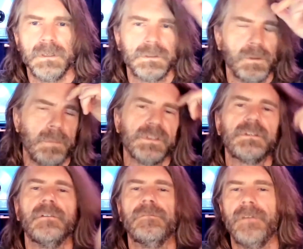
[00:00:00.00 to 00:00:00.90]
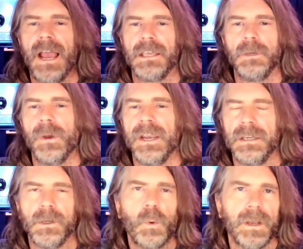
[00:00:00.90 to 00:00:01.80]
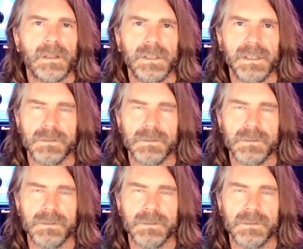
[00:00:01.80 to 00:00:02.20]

So I'm just evaluating quickly in